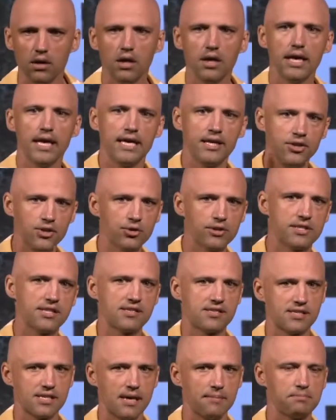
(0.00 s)
in your
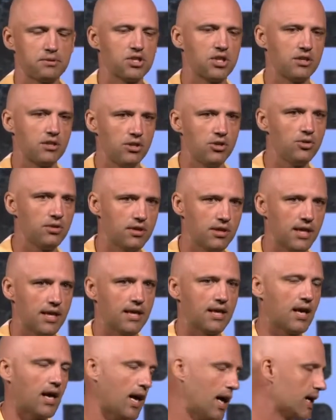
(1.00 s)
deception, you
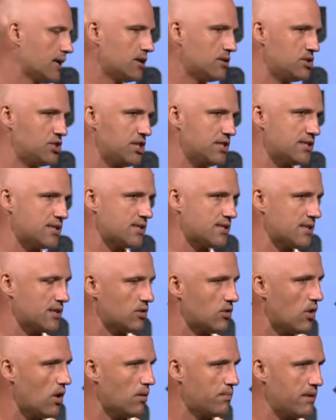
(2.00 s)
think, I know Jesus, it'll
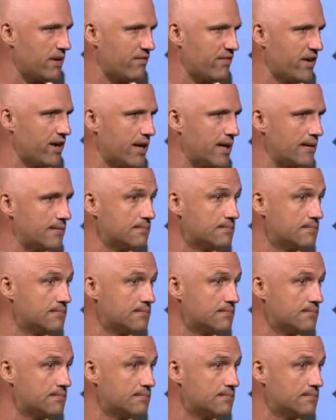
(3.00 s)
all be fine.